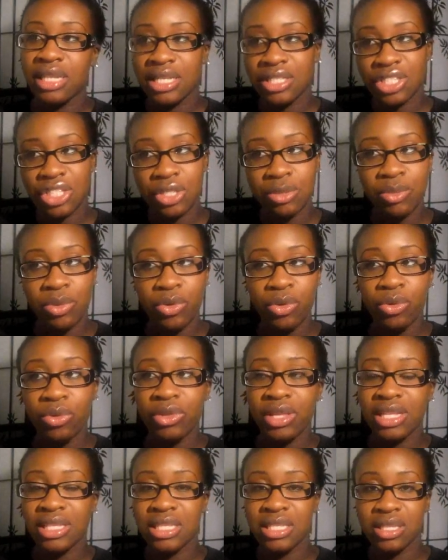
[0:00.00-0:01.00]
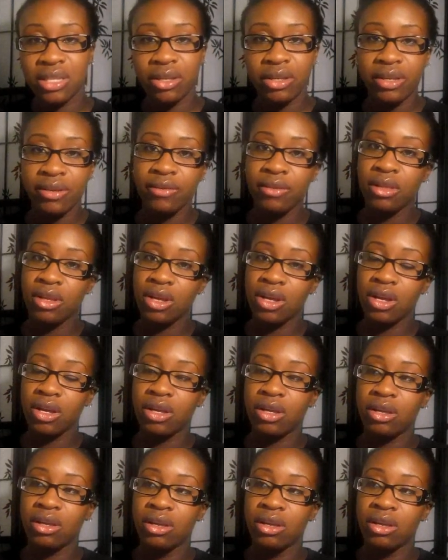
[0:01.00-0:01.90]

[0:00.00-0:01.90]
that smooth, that silky look,